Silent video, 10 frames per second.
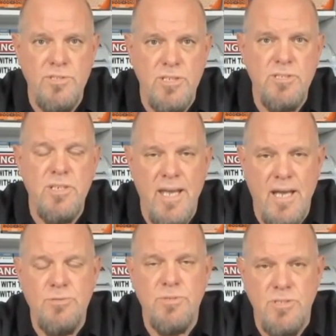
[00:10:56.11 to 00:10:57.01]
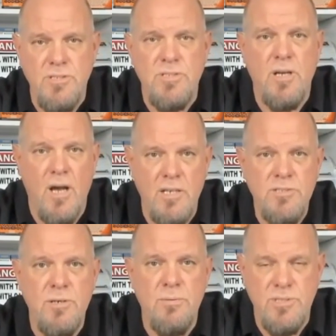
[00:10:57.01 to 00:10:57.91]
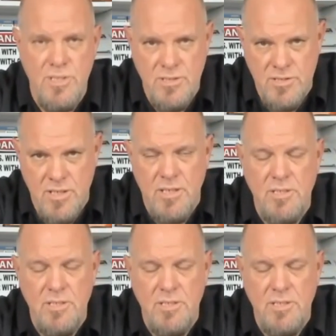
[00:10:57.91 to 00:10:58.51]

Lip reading: gas resistant, caustic resistant,